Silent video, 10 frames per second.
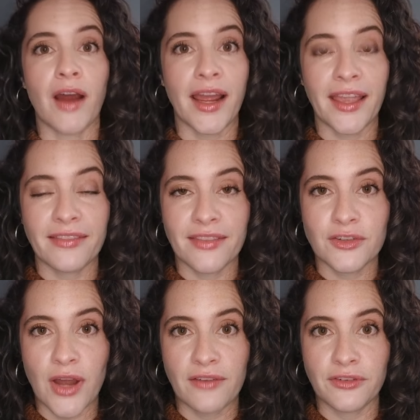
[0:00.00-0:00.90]
I get the
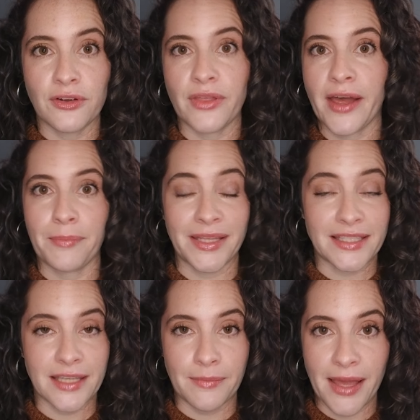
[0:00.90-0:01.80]
drive to do that, but
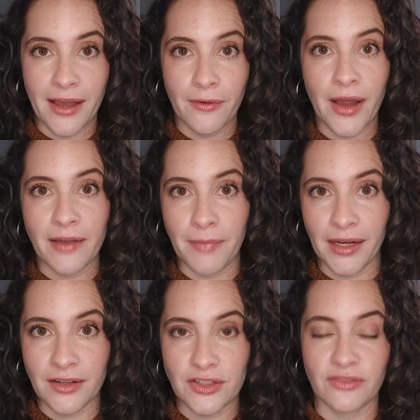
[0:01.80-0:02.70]
somehow I
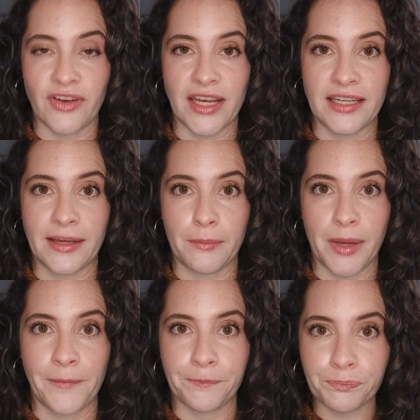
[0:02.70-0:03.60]
managed to find it.
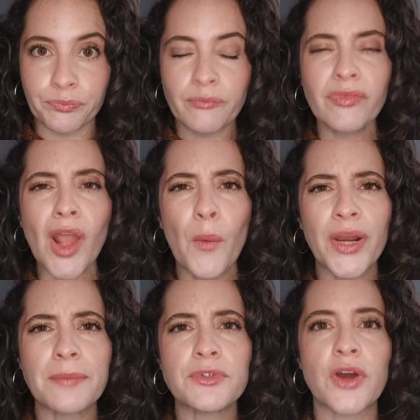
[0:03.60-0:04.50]
But when
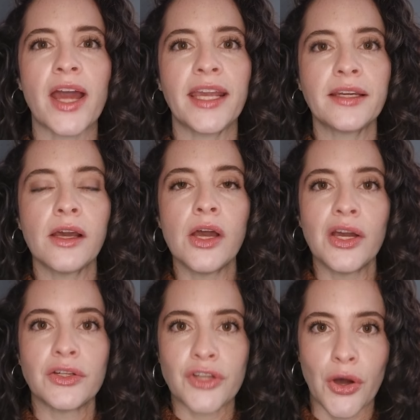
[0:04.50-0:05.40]
I'm trying
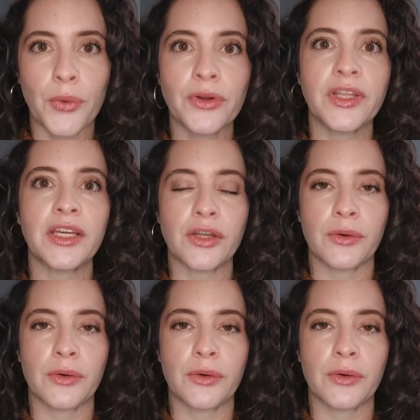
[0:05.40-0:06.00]
totally new